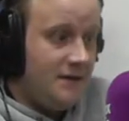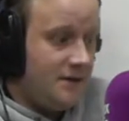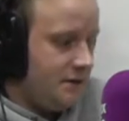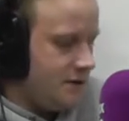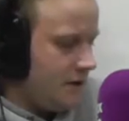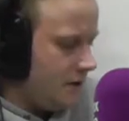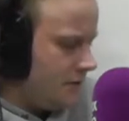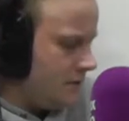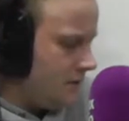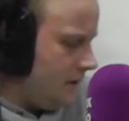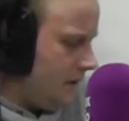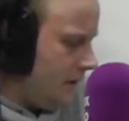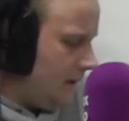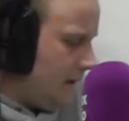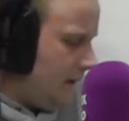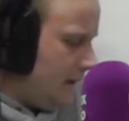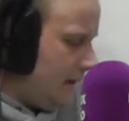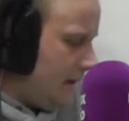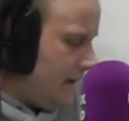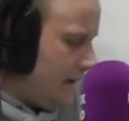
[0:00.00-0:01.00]
So
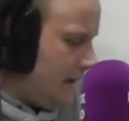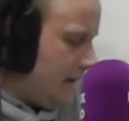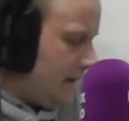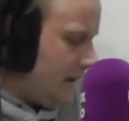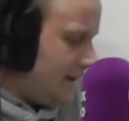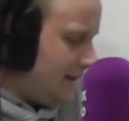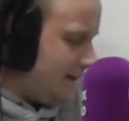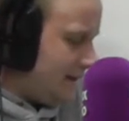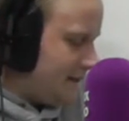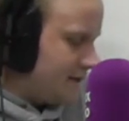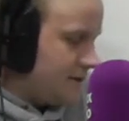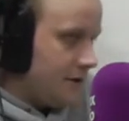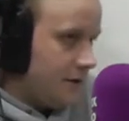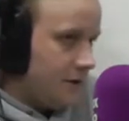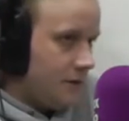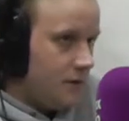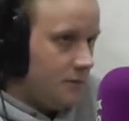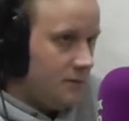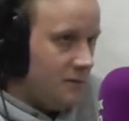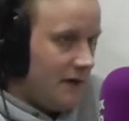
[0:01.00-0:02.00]
it is going
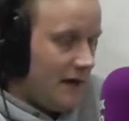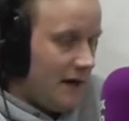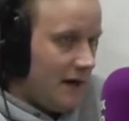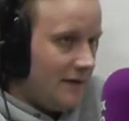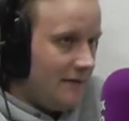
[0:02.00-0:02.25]
to come down.